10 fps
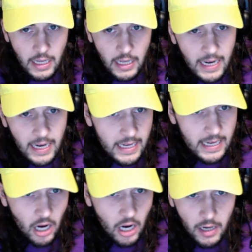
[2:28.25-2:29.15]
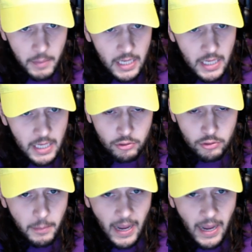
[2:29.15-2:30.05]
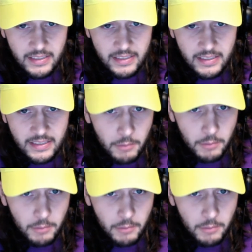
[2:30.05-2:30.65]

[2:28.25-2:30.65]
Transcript: And he caught, I mean, he was good in the passing game too.